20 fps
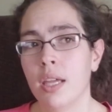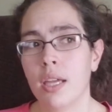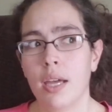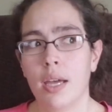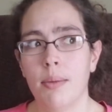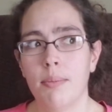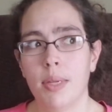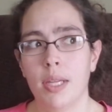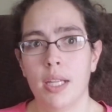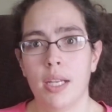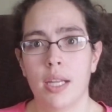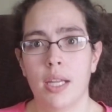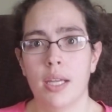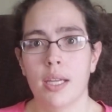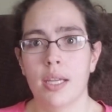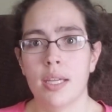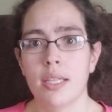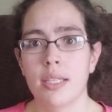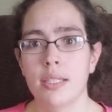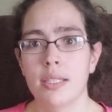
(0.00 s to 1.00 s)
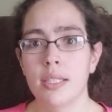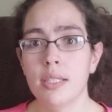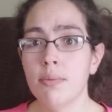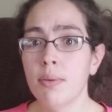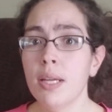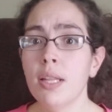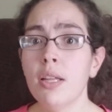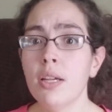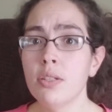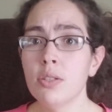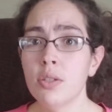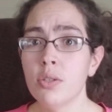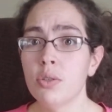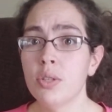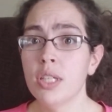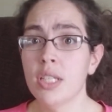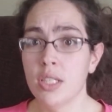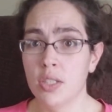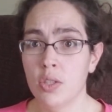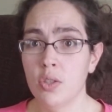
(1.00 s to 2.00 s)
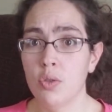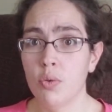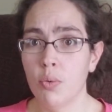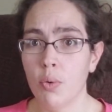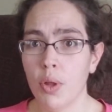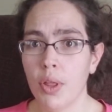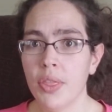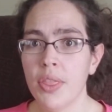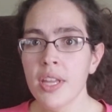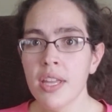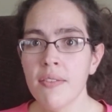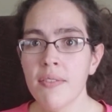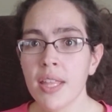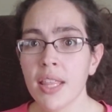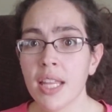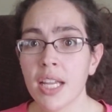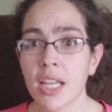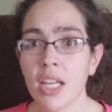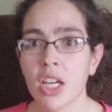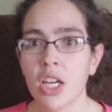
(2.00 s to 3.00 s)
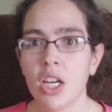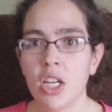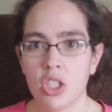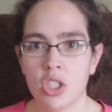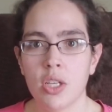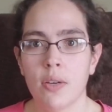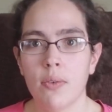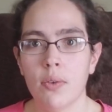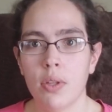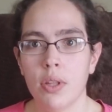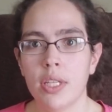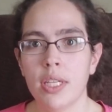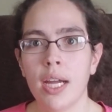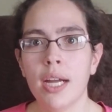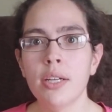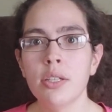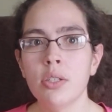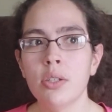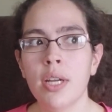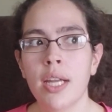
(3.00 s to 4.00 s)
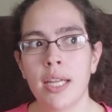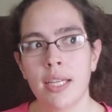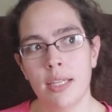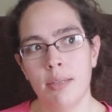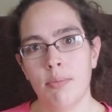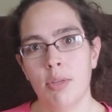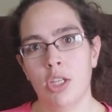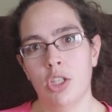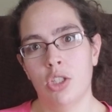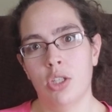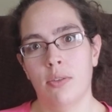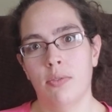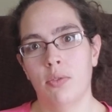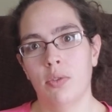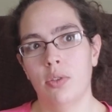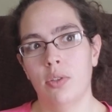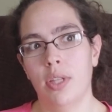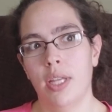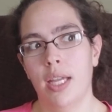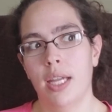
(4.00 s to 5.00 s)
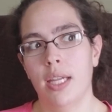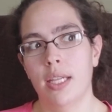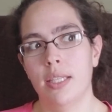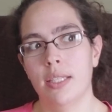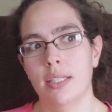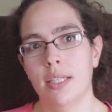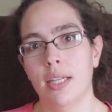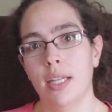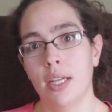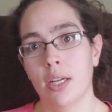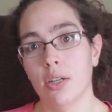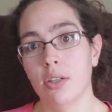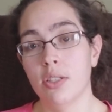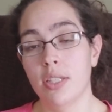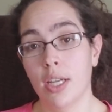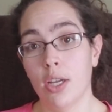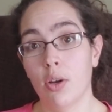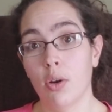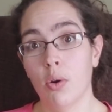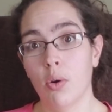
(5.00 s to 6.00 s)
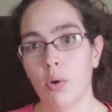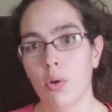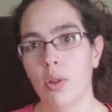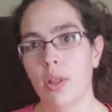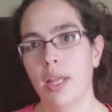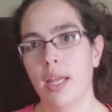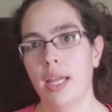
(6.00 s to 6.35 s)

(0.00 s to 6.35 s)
I mean, because this weight loss surgery is a tool. Think of it like a shovel. The doctor handed me a shovel and said, here, dig a hole.